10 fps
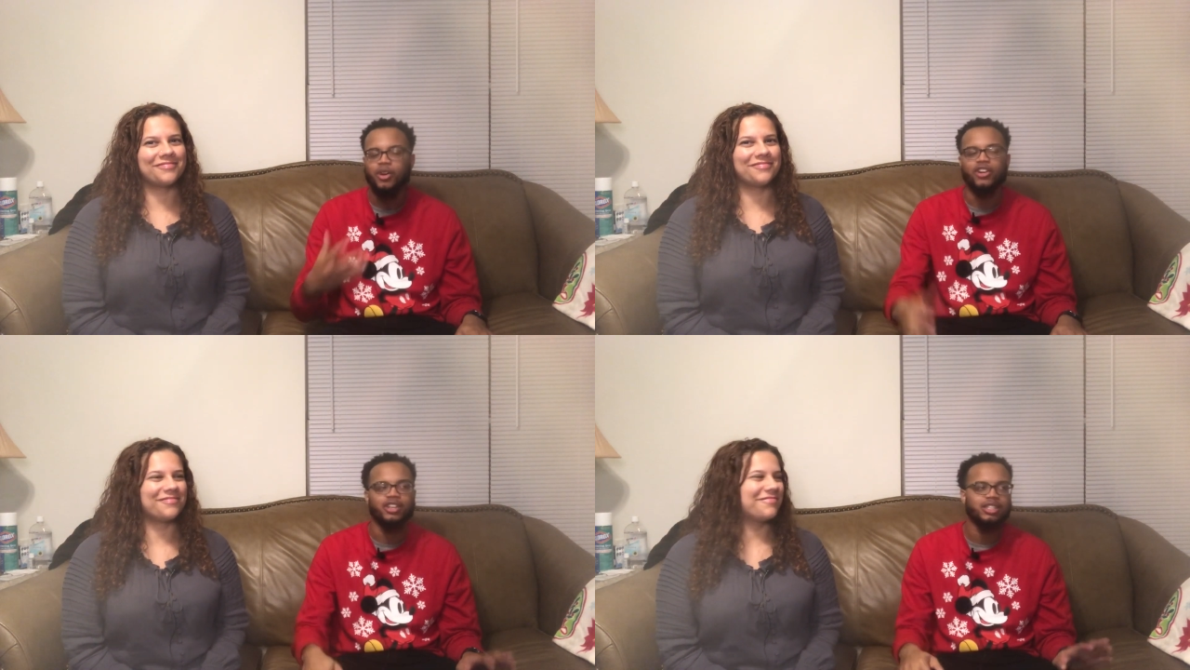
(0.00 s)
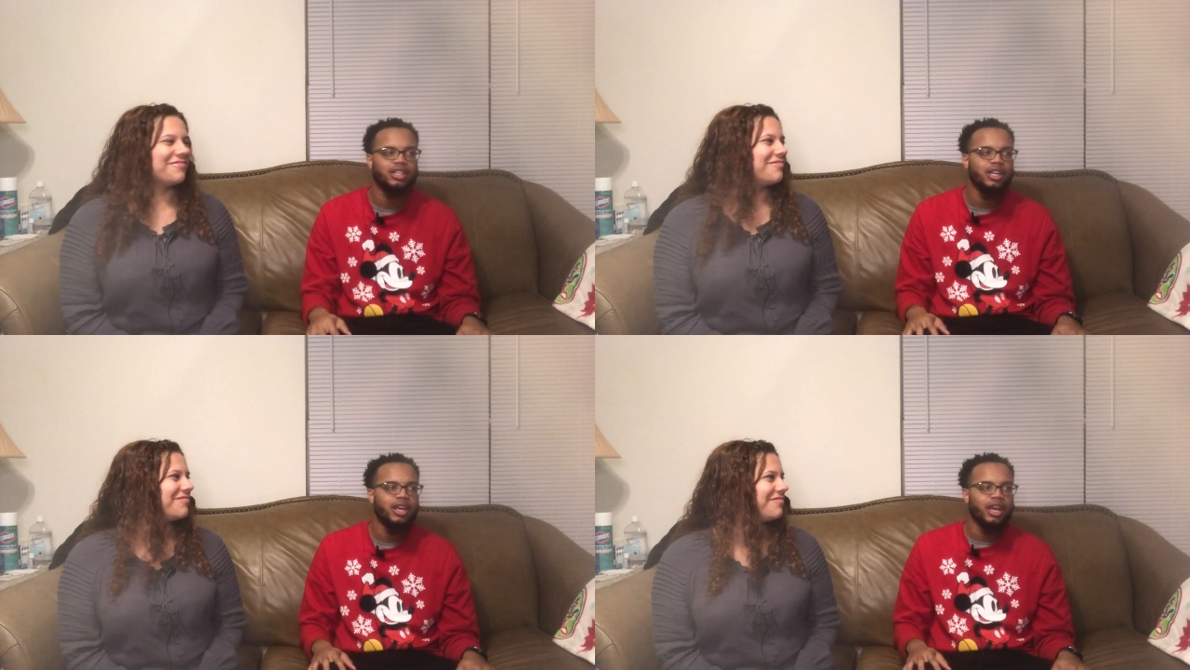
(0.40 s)
Speaker 1: artist,
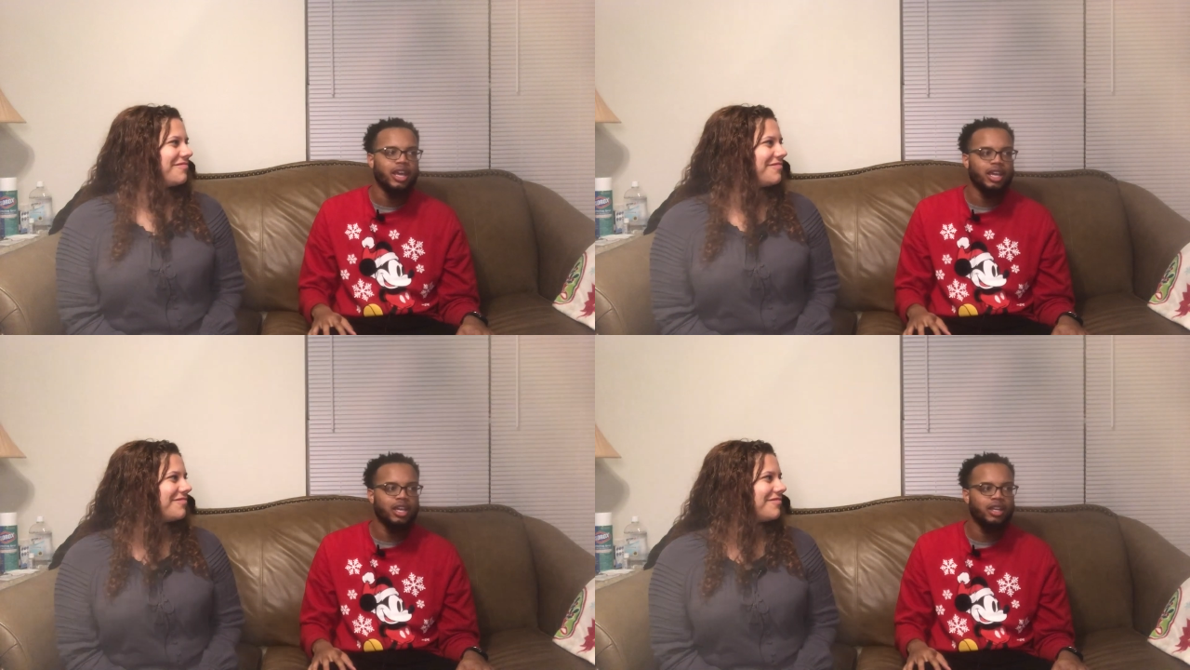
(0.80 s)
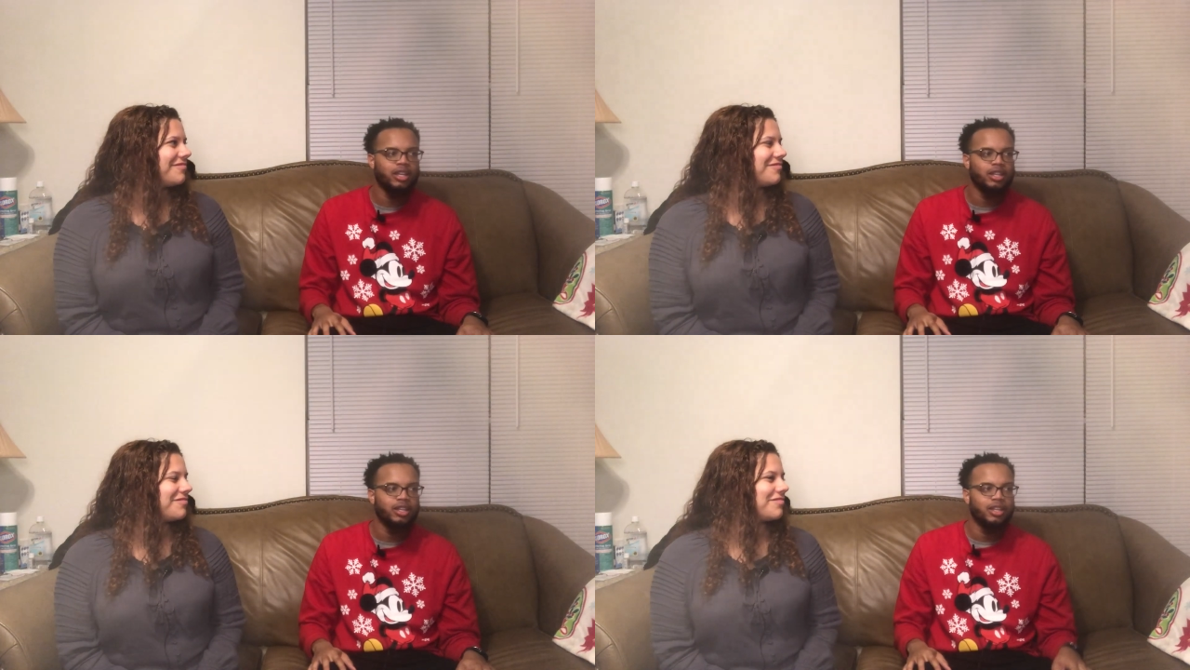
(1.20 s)

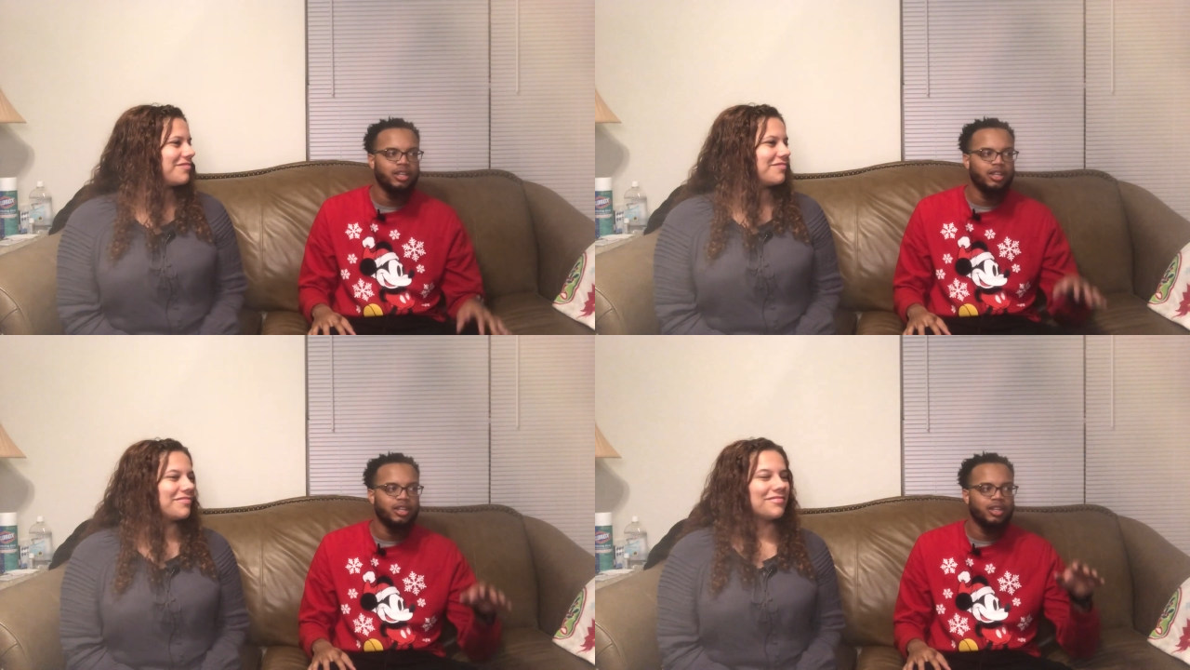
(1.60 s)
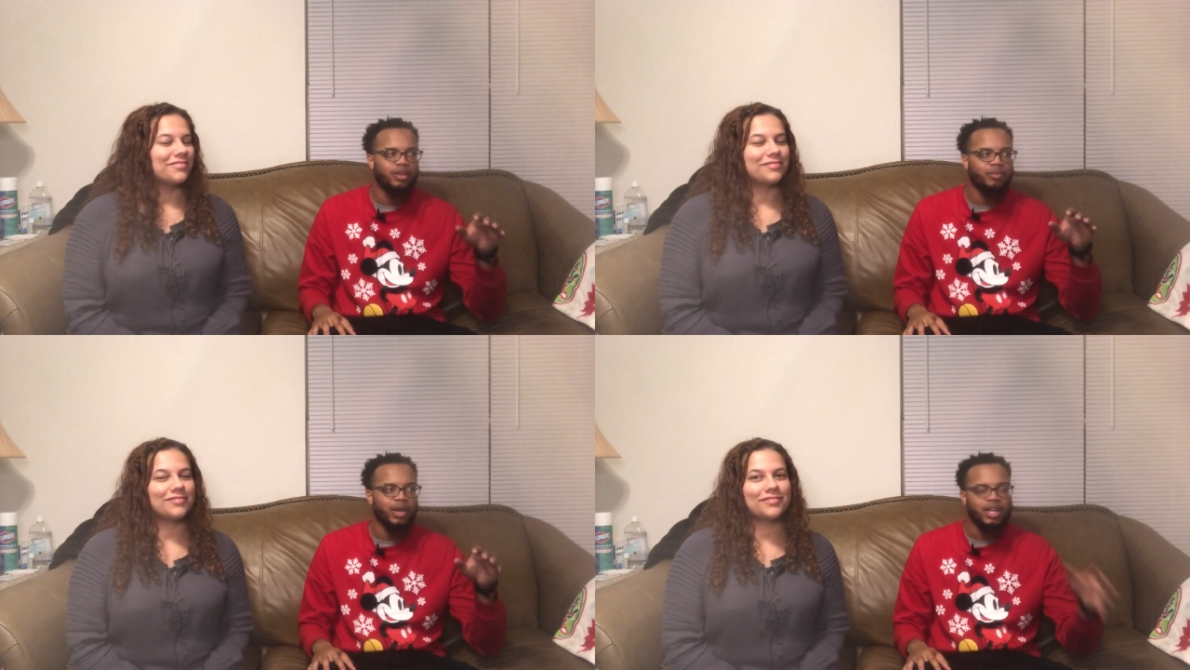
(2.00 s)
and
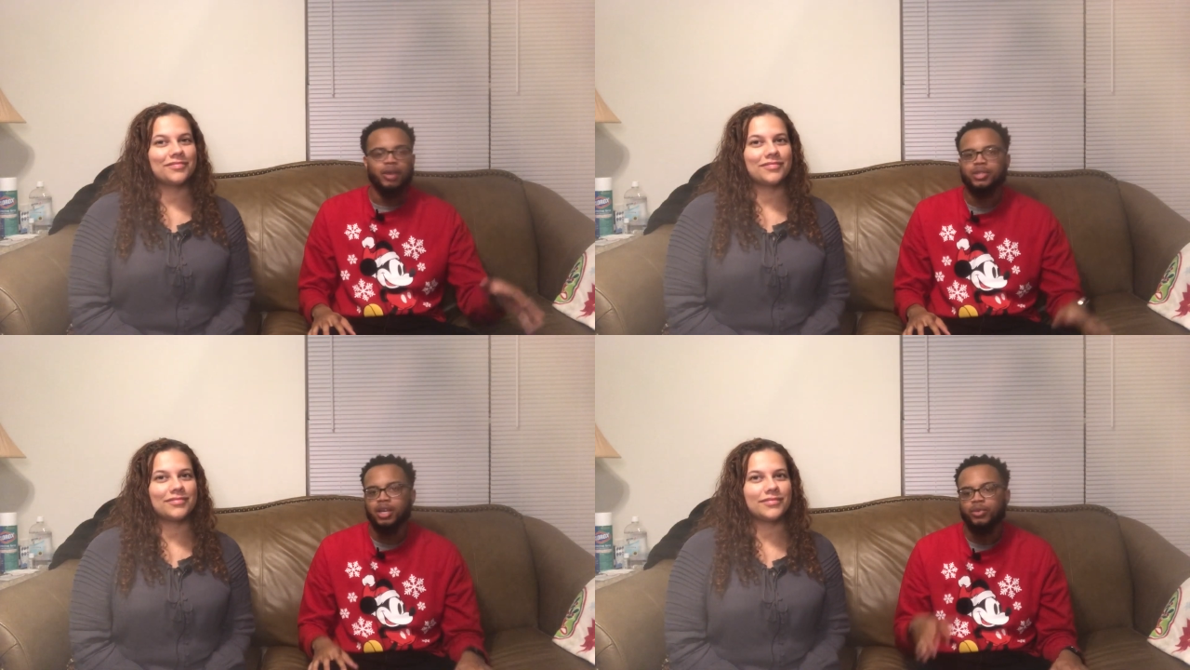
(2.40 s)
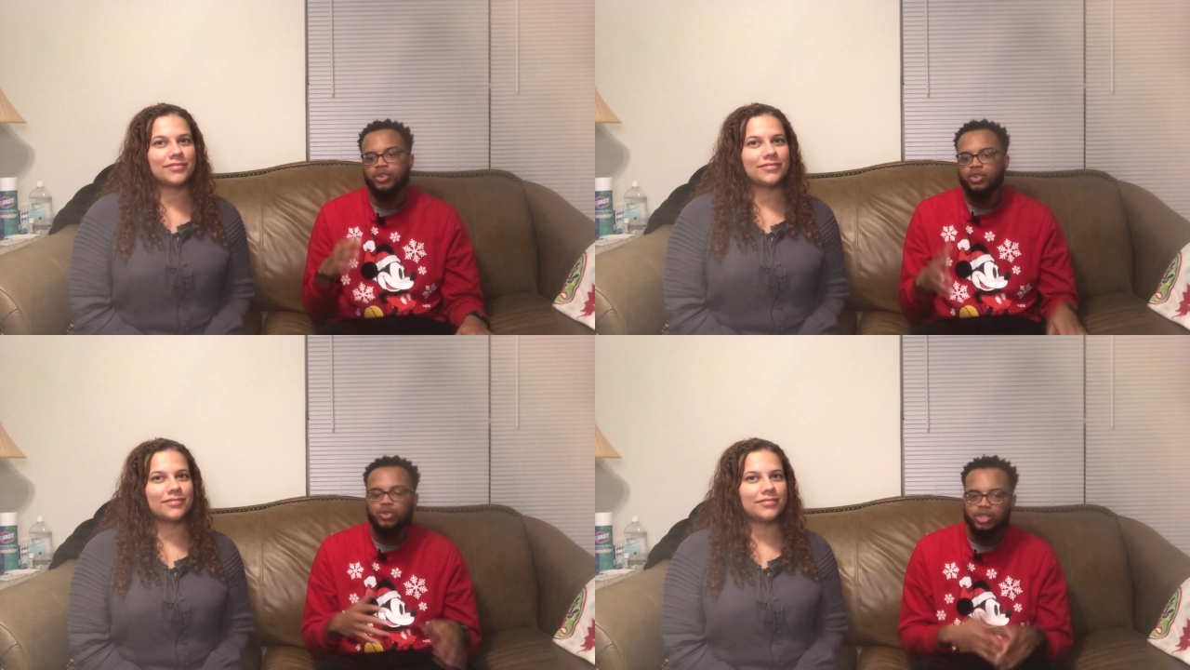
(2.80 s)
my dad was like, "Well,
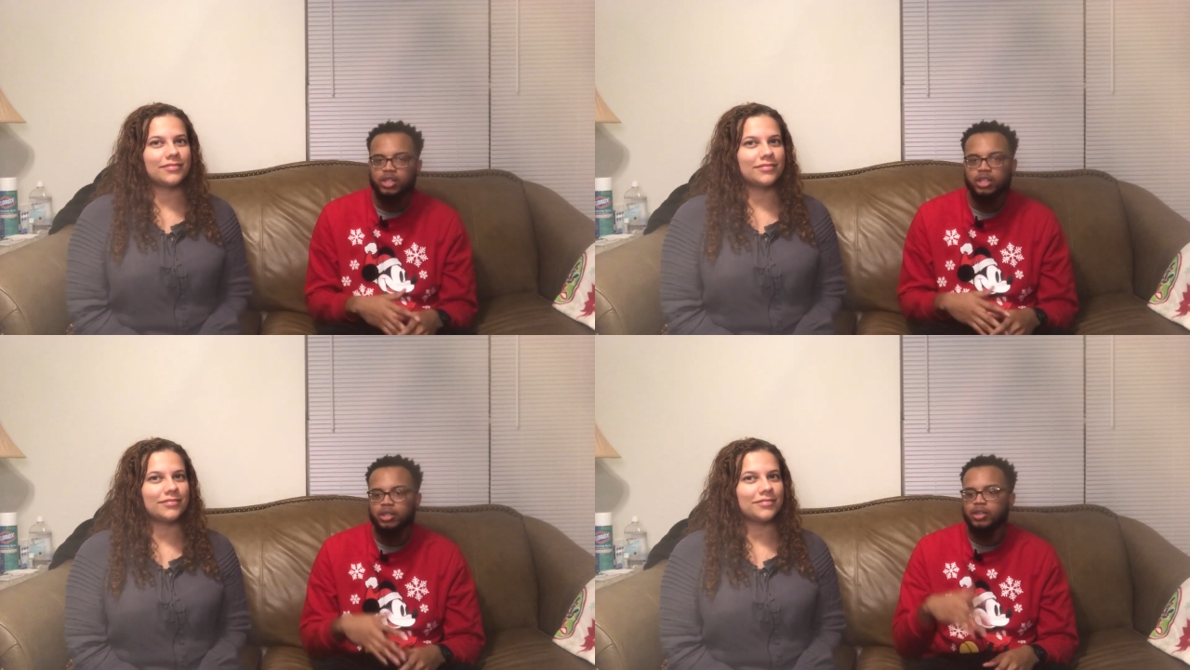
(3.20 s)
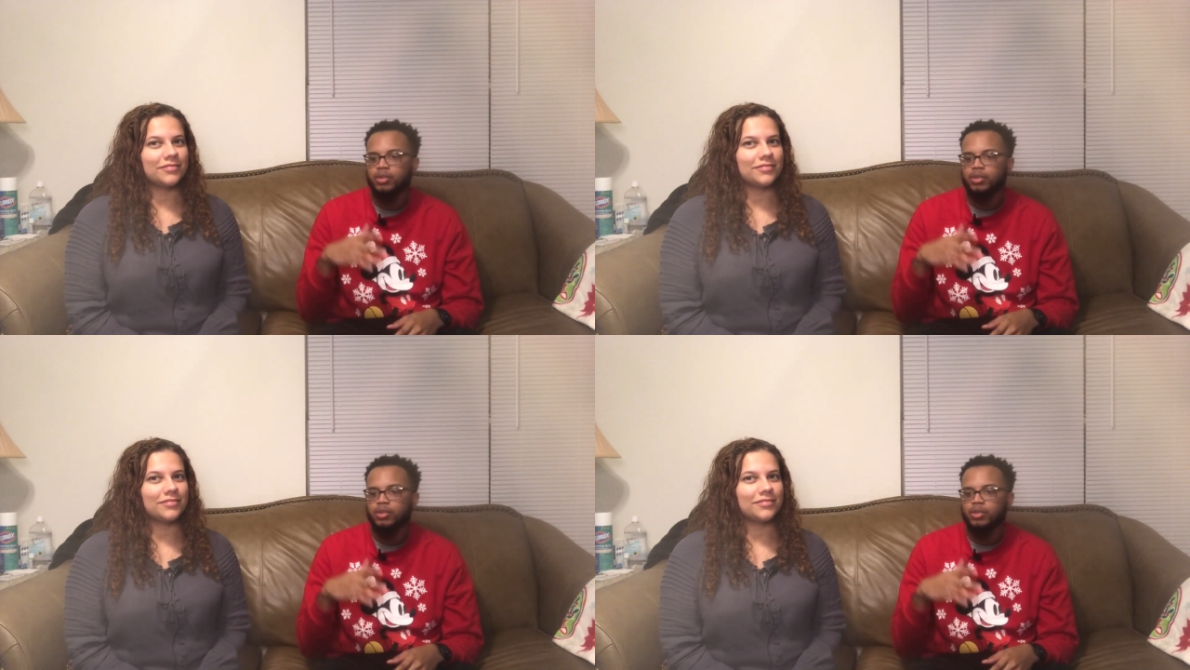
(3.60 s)
you should